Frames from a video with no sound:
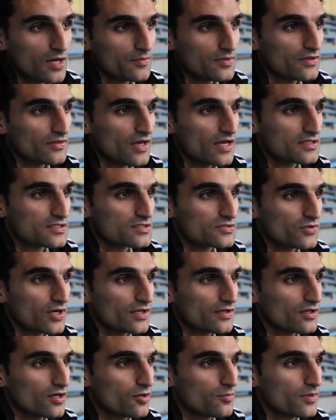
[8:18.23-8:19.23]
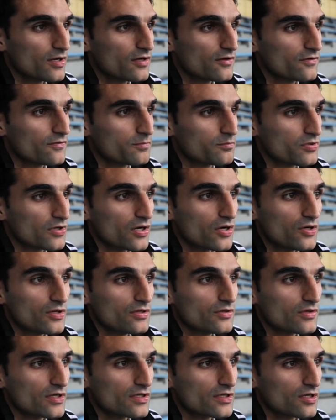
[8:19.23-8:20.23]
I mean, that's right now my
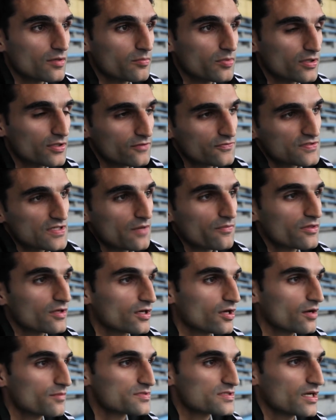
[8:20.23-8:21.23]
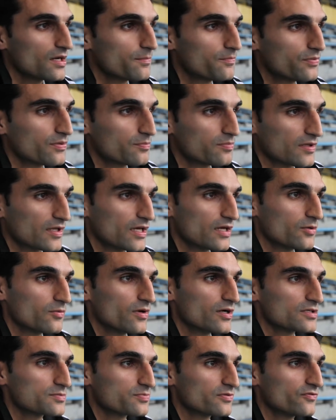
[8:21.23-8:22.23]
priority right now. But if something comes up,
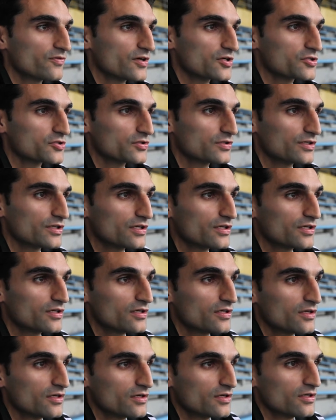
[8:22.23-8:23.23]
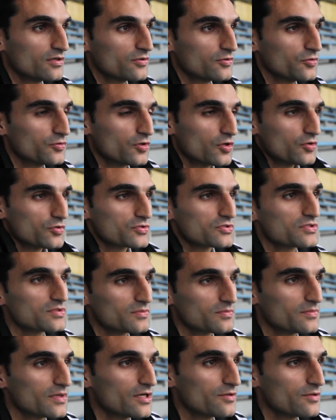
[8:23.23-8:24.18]
playing wise professionally, who knows?